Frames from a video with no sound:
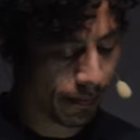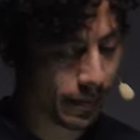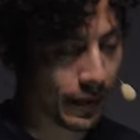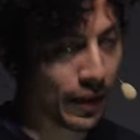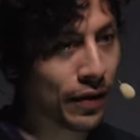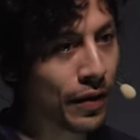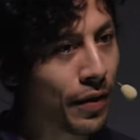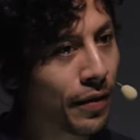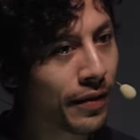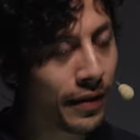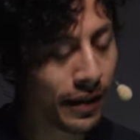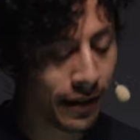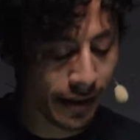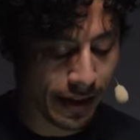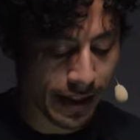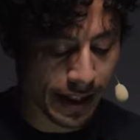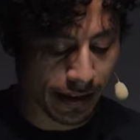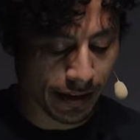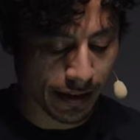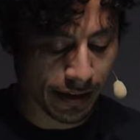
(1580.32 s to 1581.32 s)
there's no such
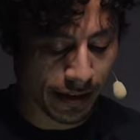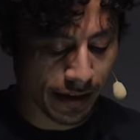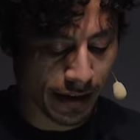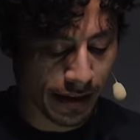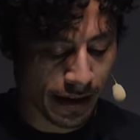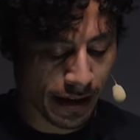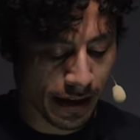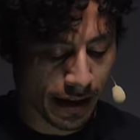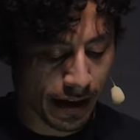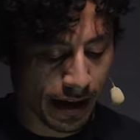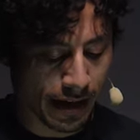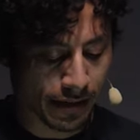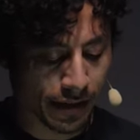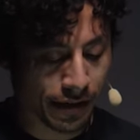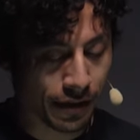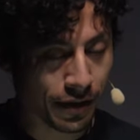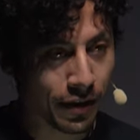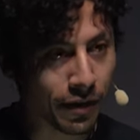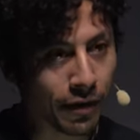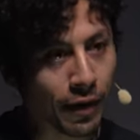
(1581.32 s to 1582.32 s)
thing as
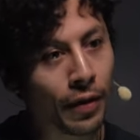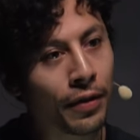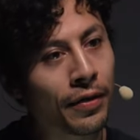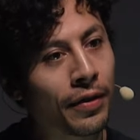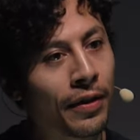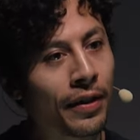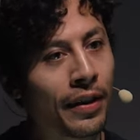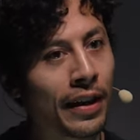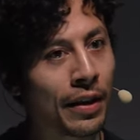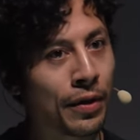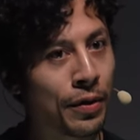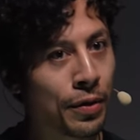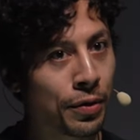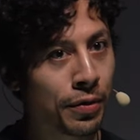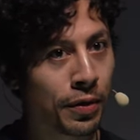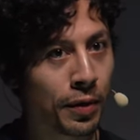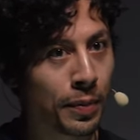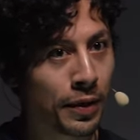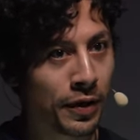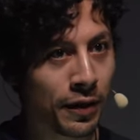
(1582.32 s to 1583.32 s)
a universal and
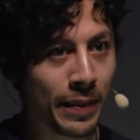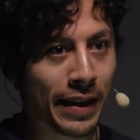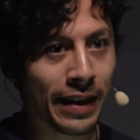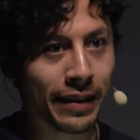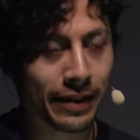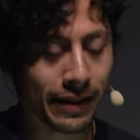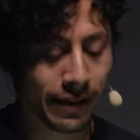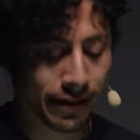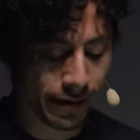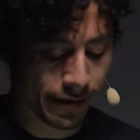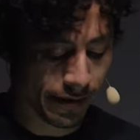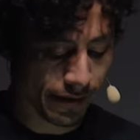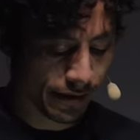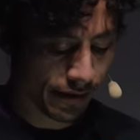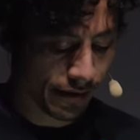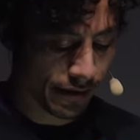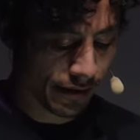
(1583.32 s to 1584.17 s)
neutral perspective,